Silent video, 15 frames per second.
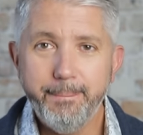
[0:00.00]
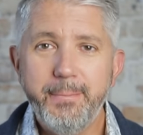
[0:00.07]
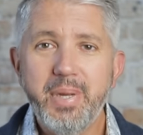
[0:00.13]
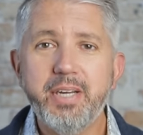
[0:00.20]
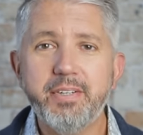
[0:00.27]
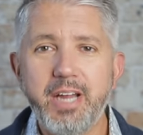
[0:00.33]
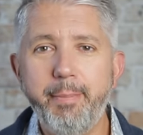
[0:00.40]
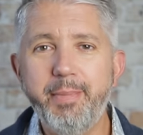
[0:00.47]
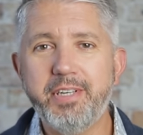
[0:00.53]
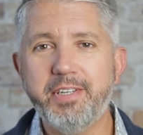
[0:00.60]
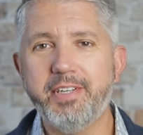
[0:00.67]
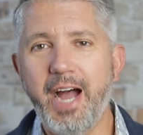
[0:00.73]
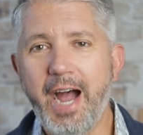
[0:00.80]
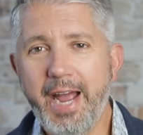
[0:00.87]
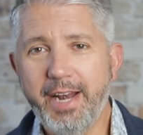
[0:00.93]
because I'm a
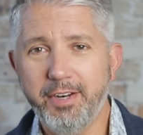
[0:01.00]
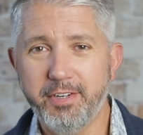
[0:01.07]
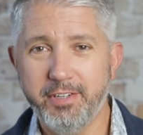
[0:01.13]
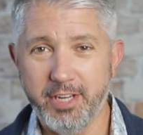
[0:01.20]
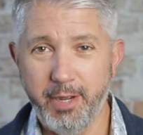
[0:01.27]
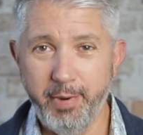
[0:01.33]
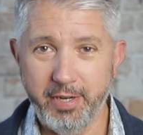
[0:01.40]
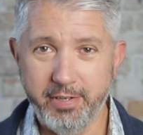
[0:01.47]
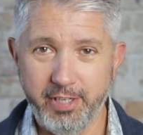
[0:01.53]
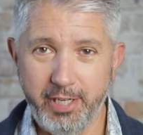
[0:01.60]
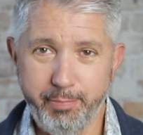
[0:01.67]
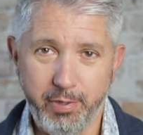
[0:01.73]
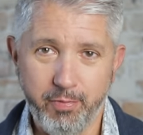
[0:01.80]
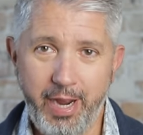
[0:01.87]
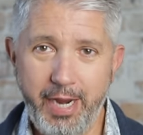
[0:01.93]
side and stomach
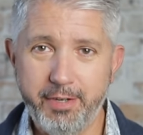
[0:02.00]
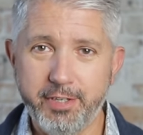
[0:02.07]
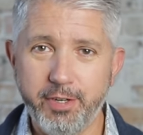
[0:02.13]
sleeper, right?